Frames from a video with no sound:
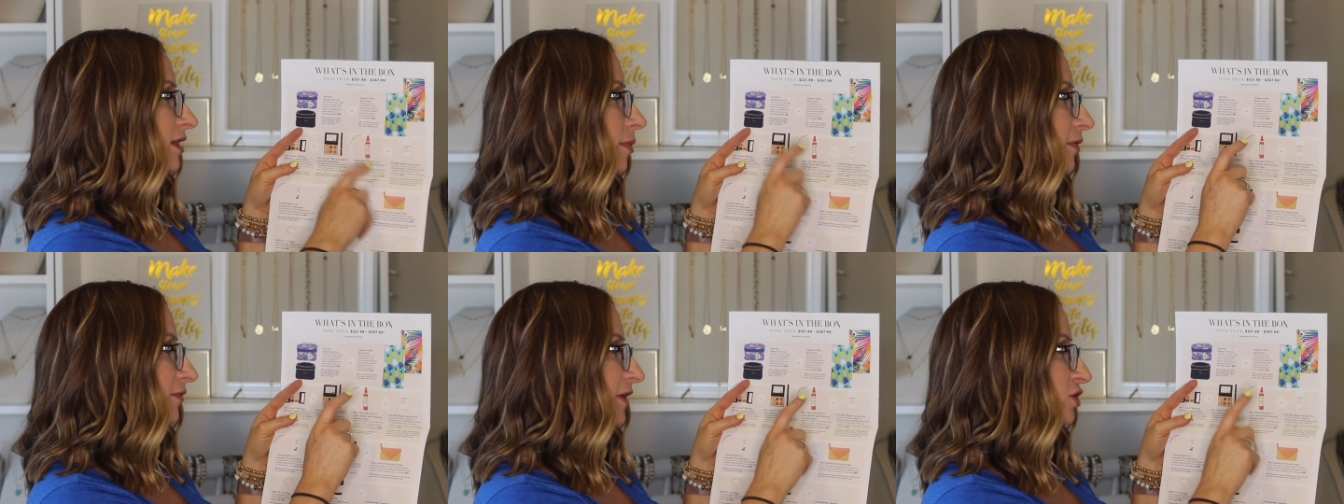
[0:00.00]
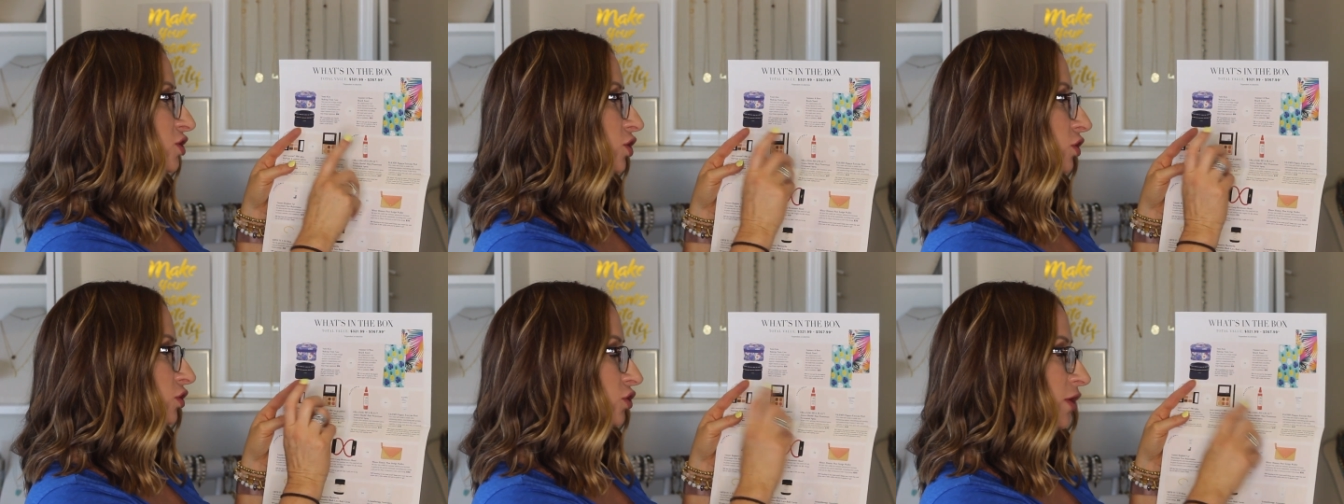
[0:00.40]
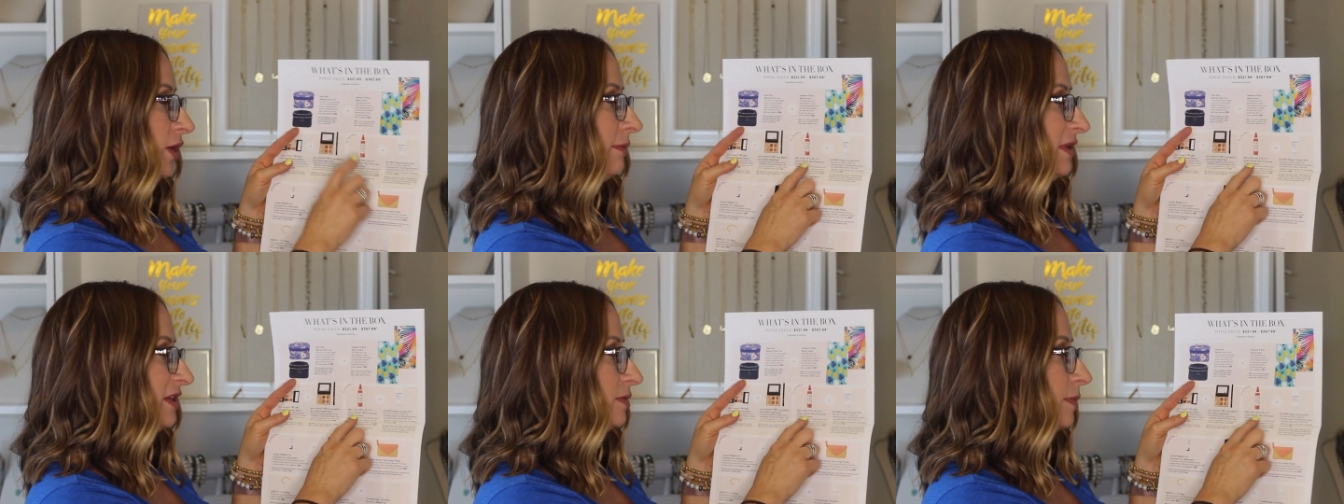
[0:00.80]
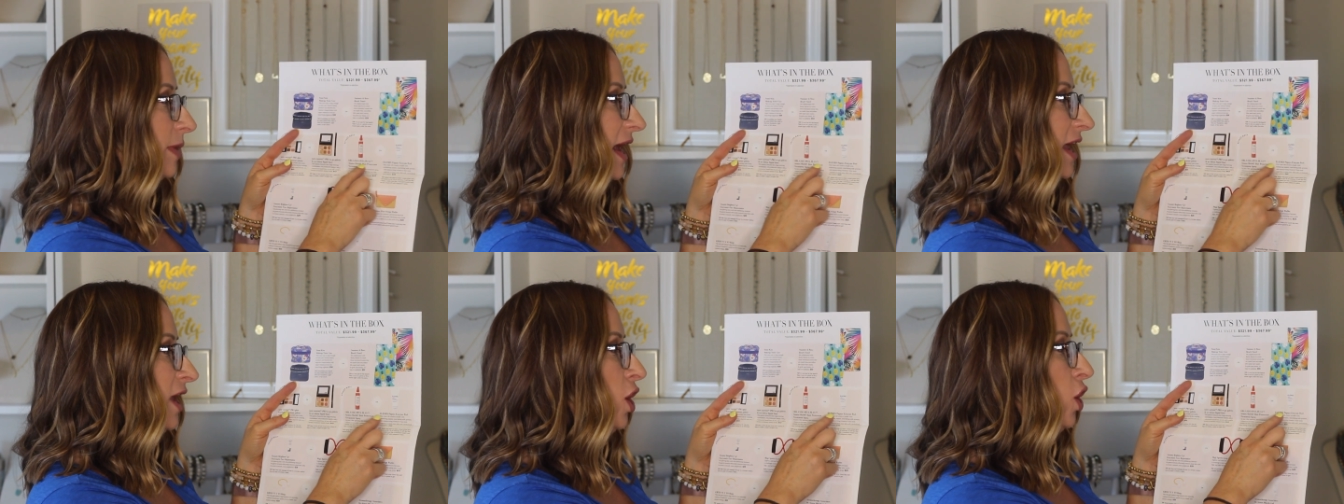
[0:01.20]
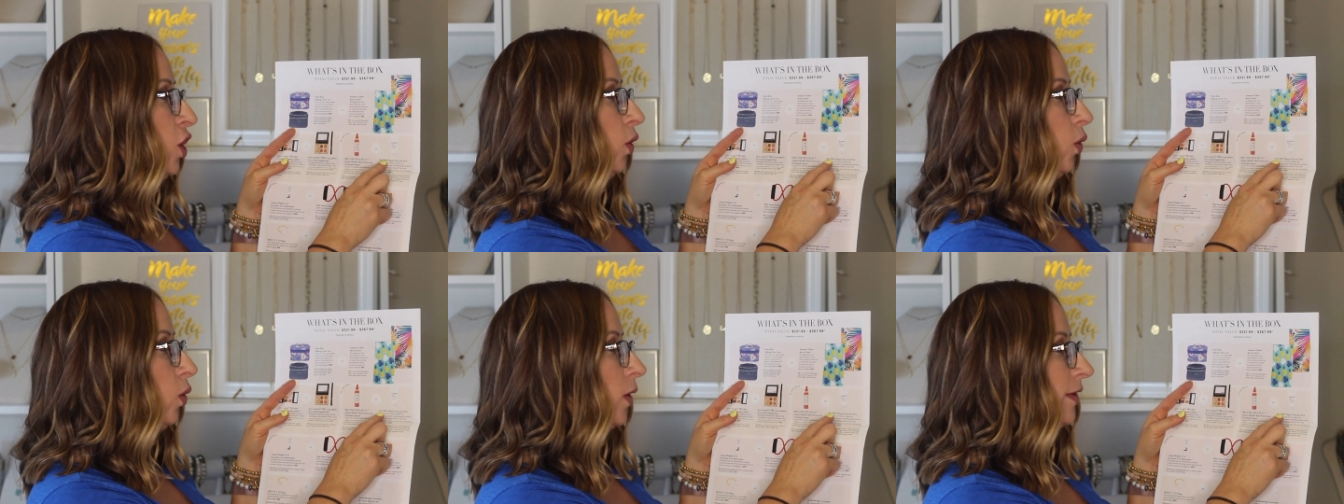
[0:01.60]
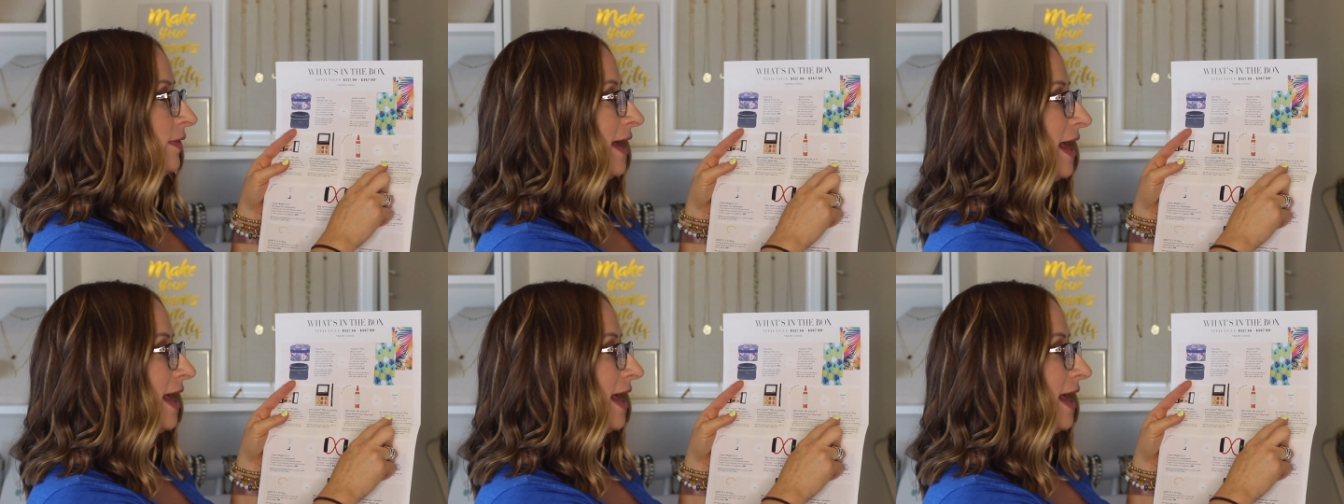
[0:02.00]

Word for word: the professional treatment spray, or the